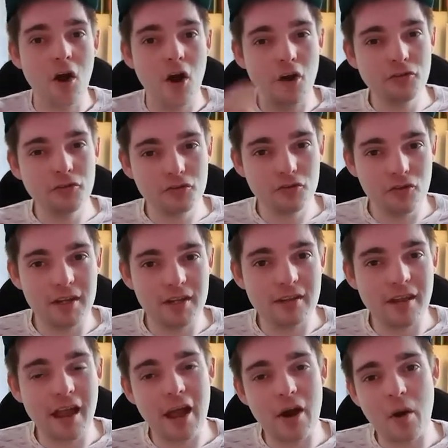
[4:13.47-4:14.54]
on
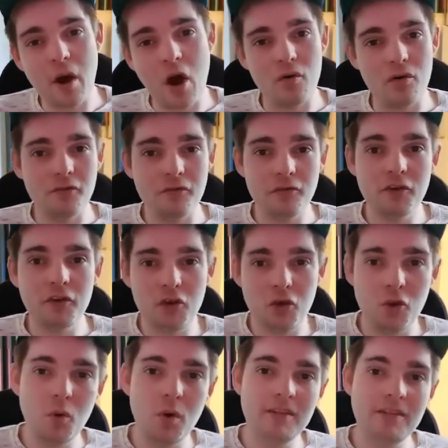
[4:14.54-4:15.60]
screen now are a
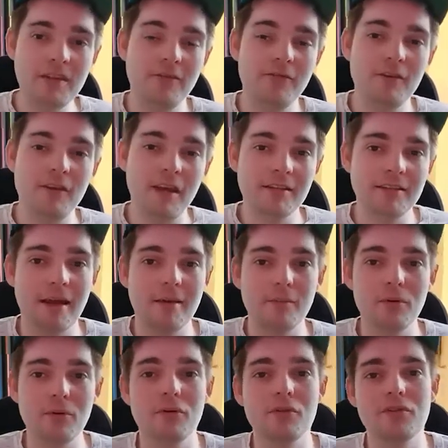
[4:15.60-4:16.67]
few different
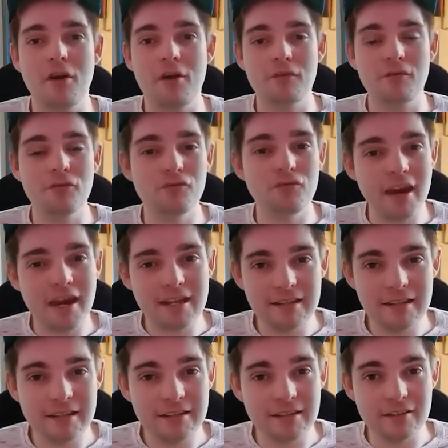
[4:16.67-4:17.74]
examples of
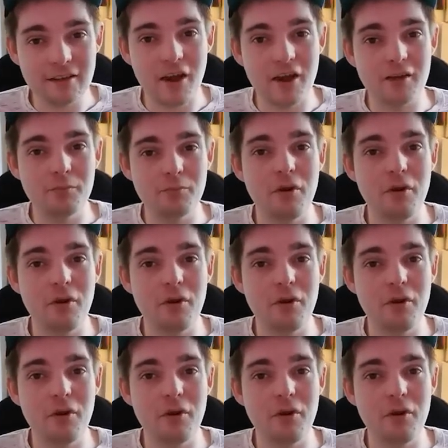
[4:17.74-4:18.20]
greatly designed